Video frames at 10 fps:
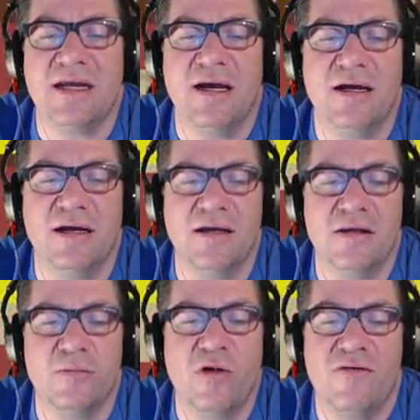uh,
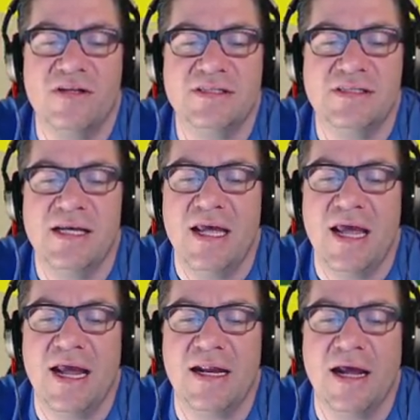the profits
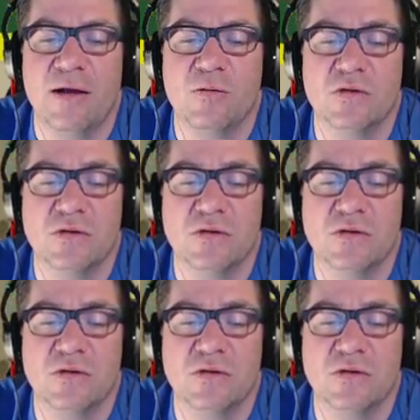and I will